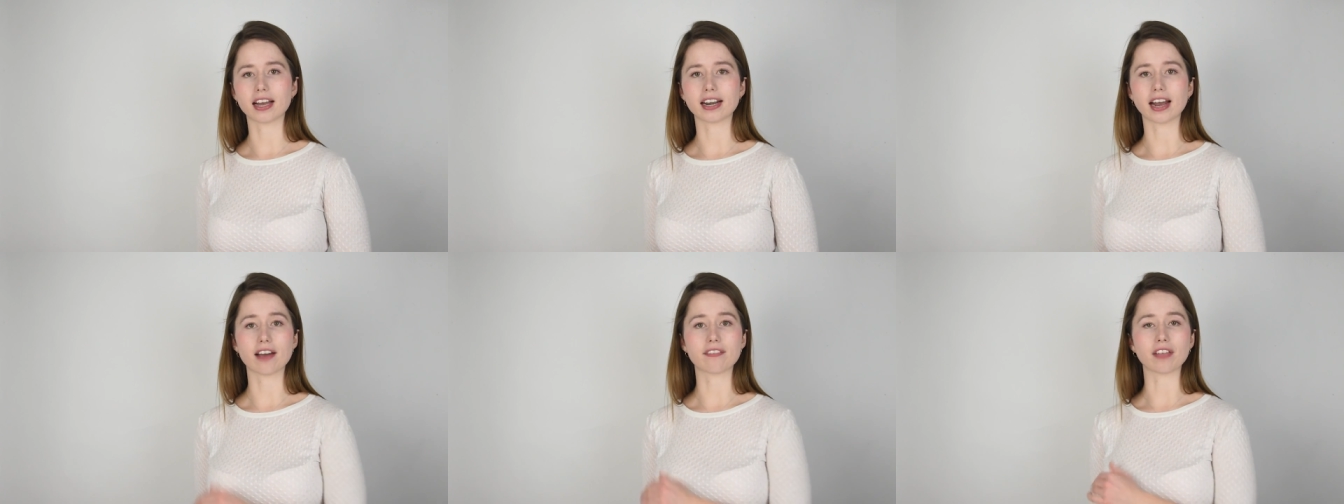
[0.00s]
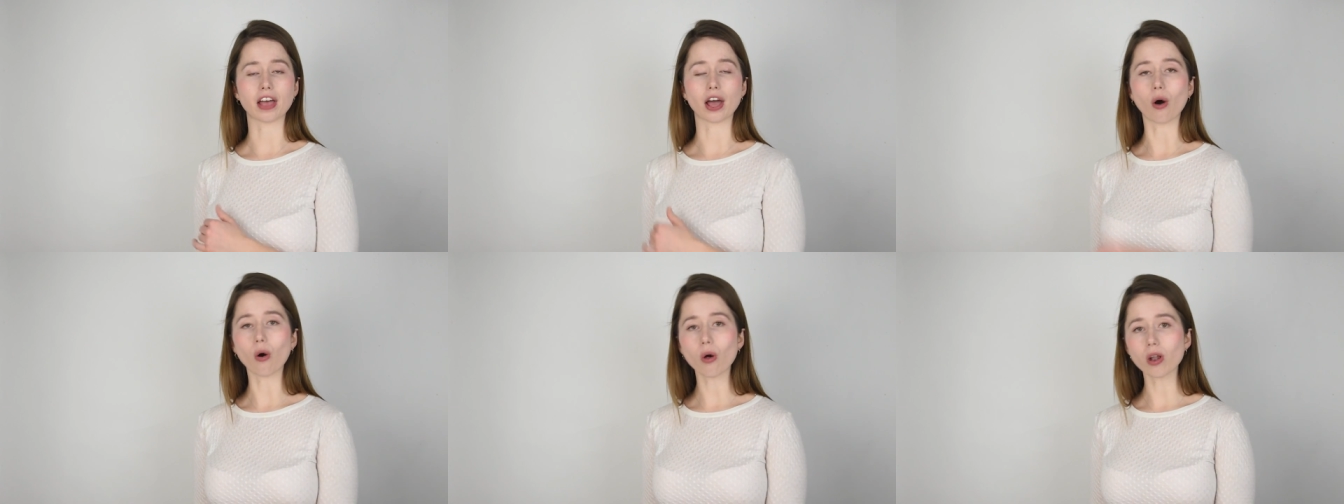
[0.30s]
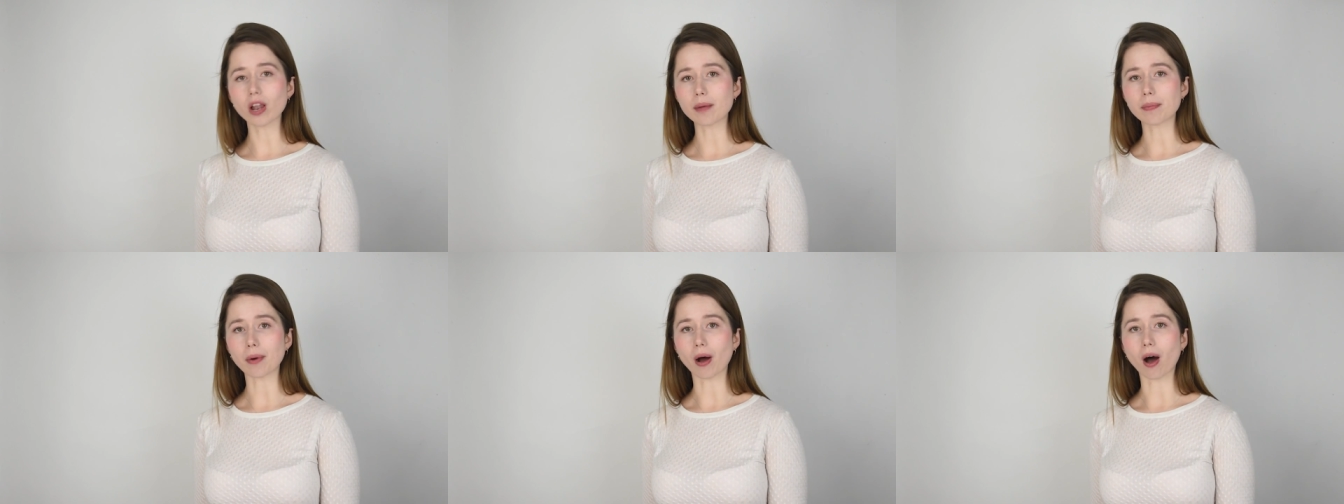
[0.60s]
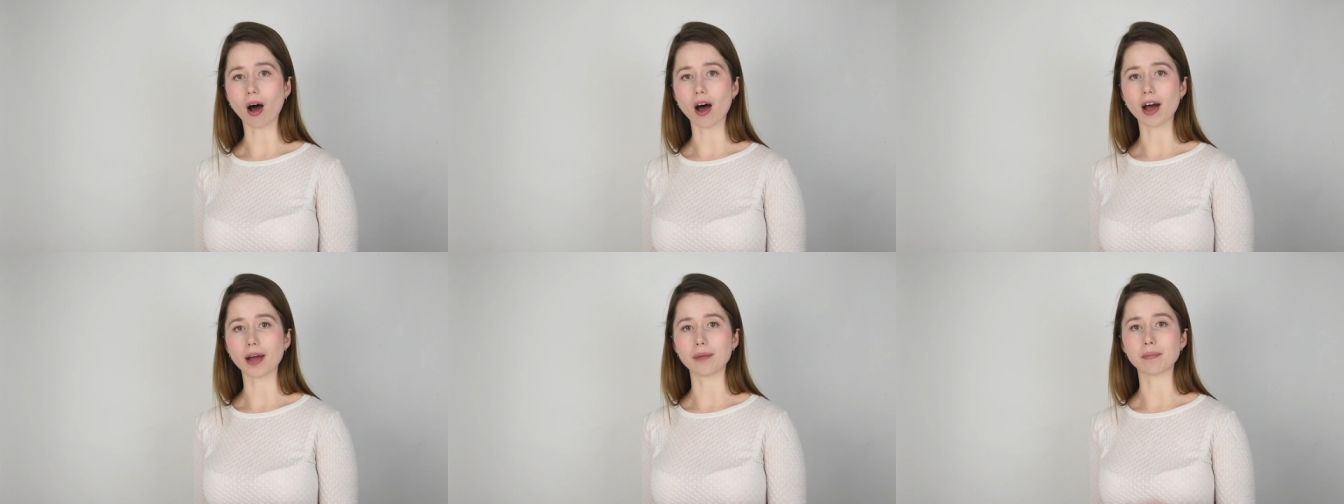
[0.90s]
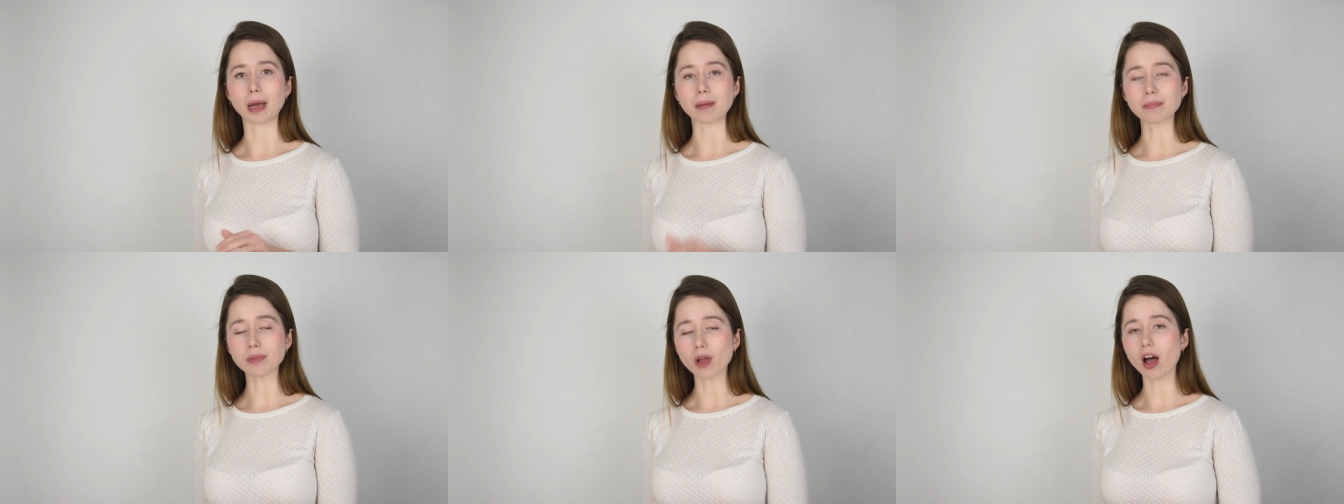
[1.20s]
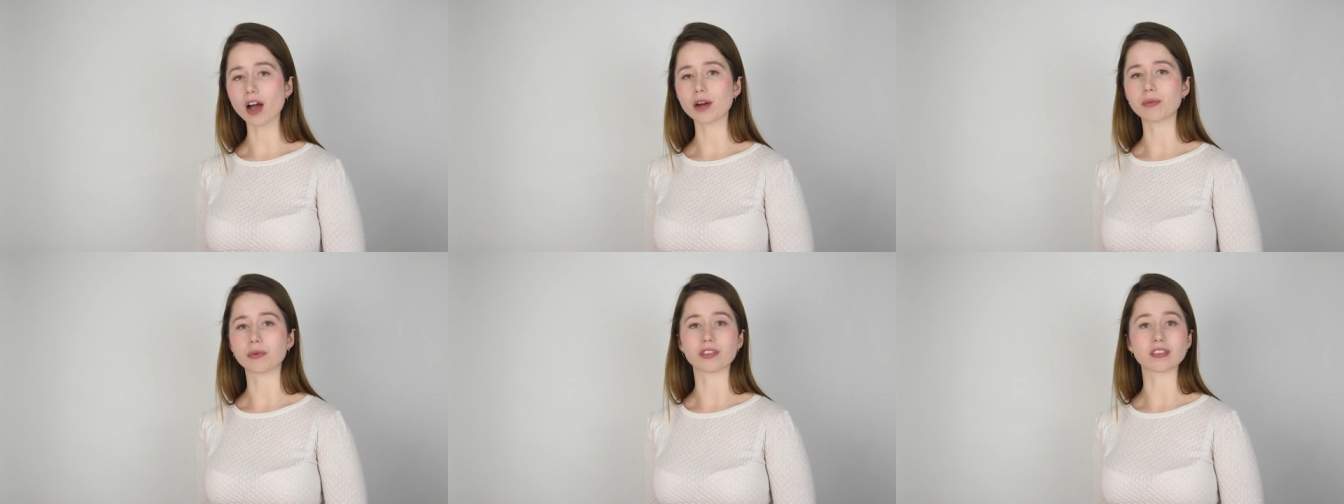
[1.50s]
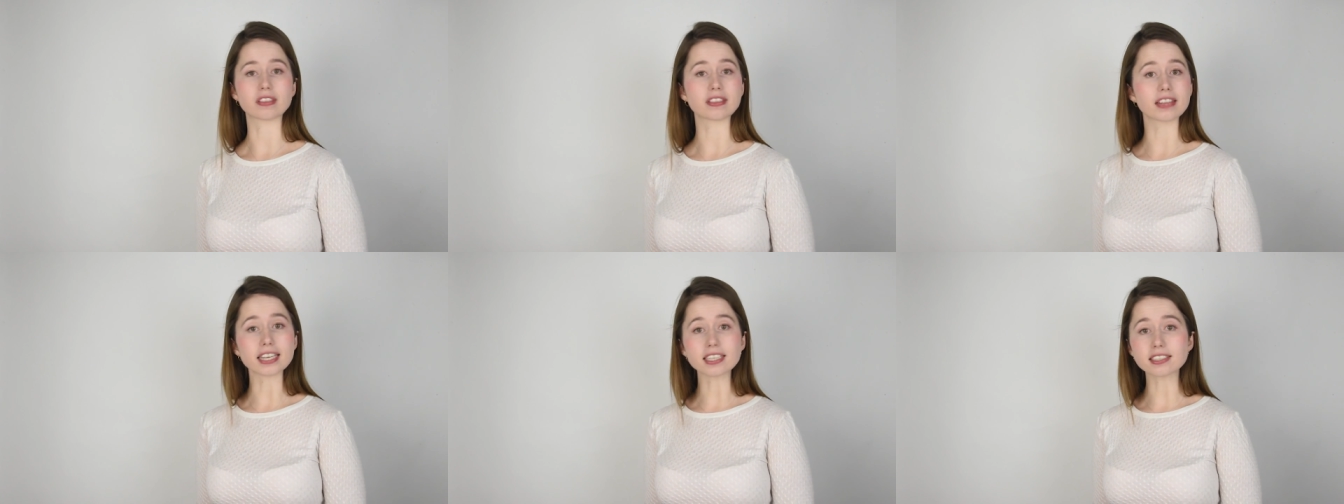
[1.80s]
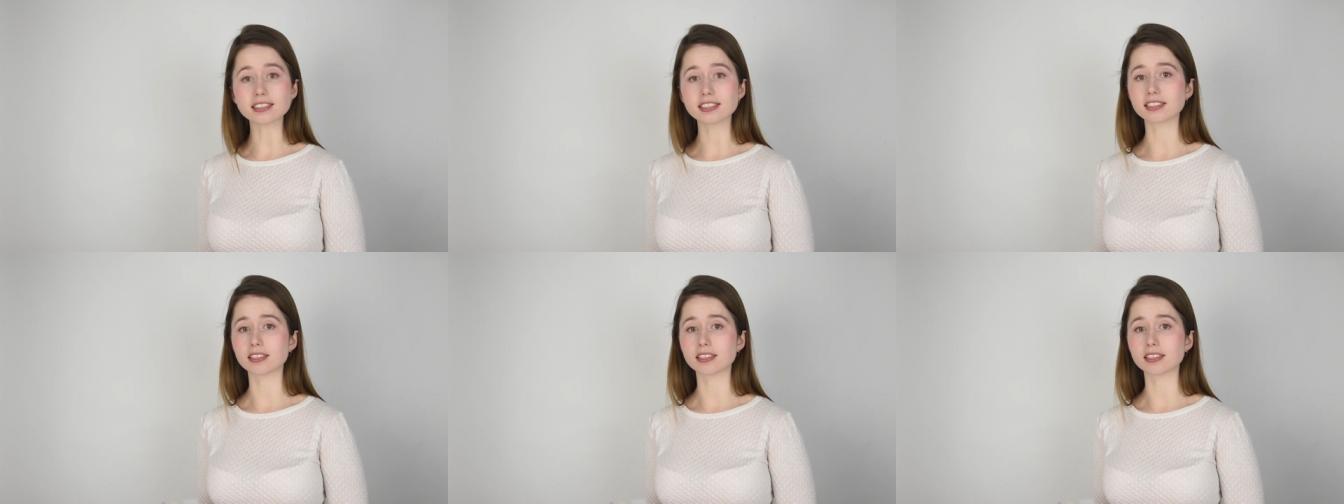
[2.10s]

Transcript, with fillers: i have that all up on my blog with links